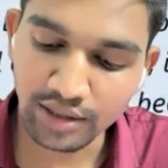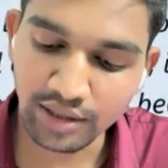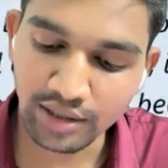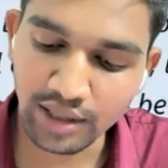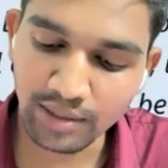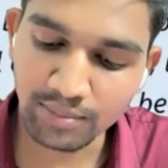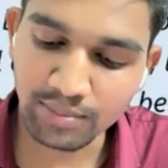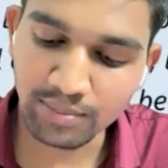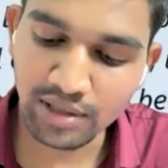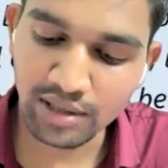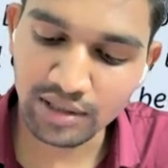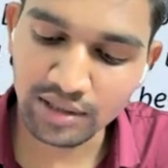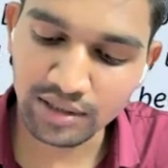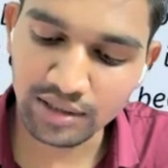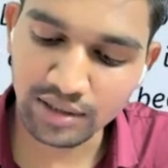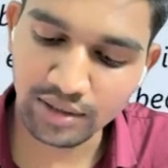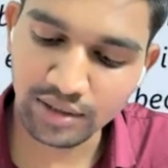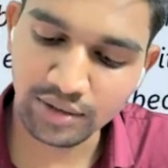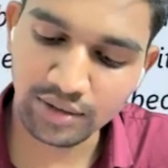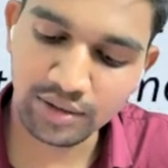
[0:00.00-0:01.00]

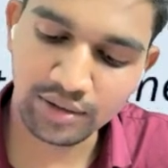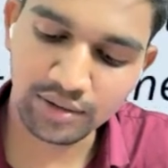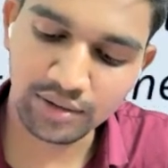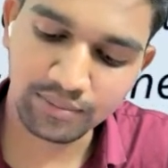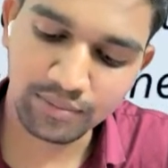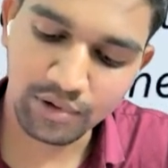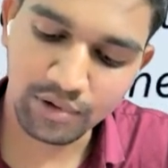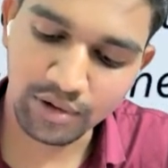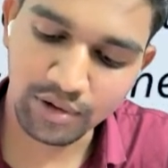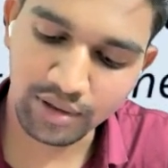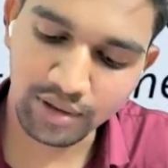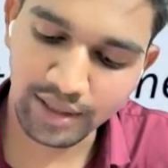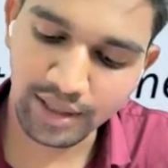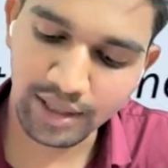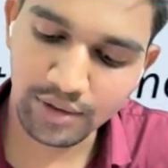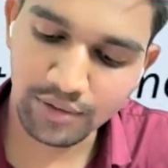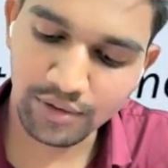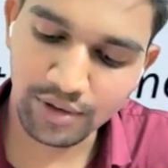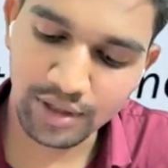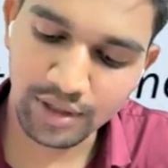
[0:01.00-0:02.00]
tables for
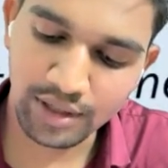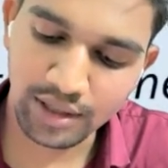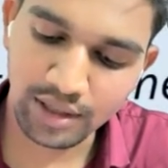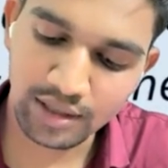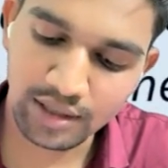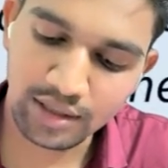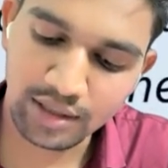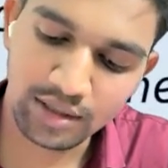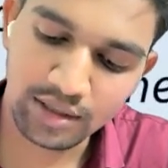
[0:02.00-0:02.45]
AOA